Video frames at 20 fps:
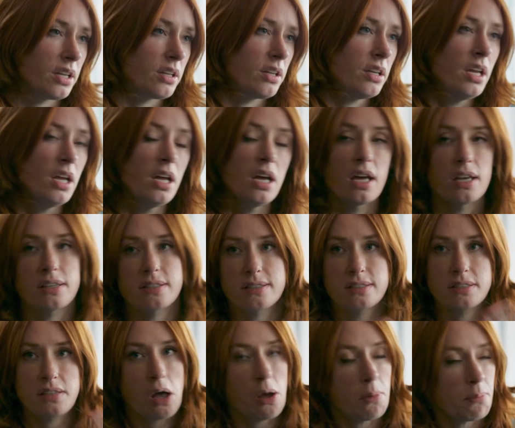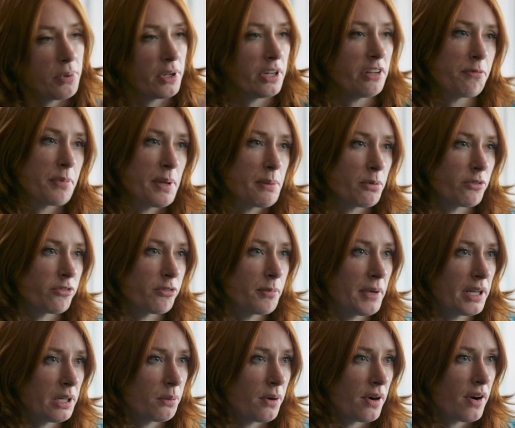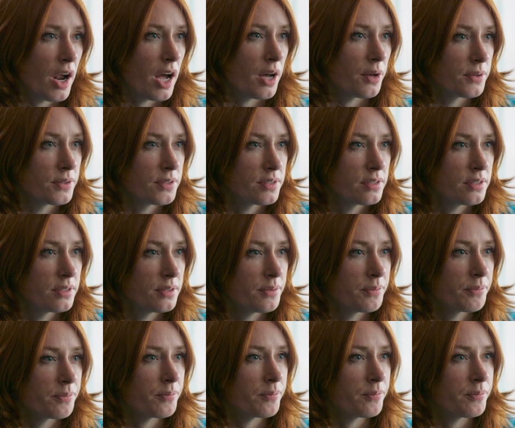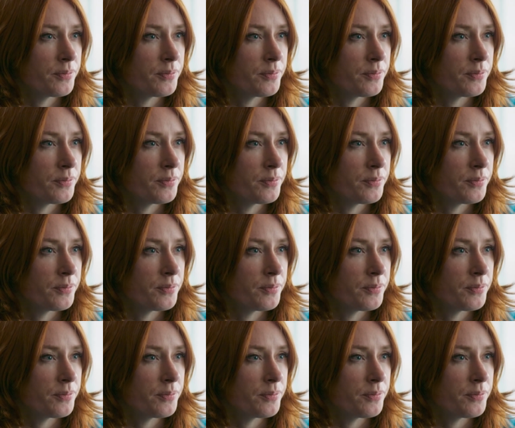a, a sample of people from anywhere else? There are a